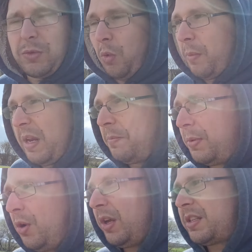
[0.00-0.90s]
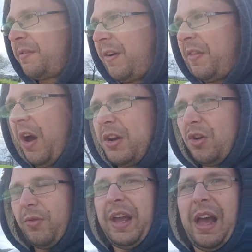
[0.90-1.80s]
swarming purely because of the fact that I
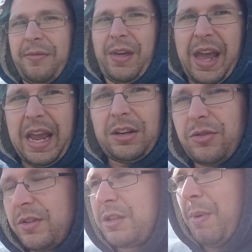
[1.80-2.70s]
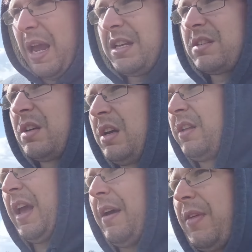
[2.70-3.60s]
know they have that extra space,
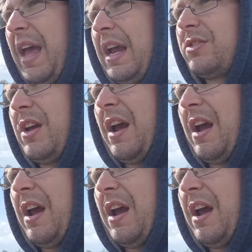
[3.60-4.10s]
they have that extra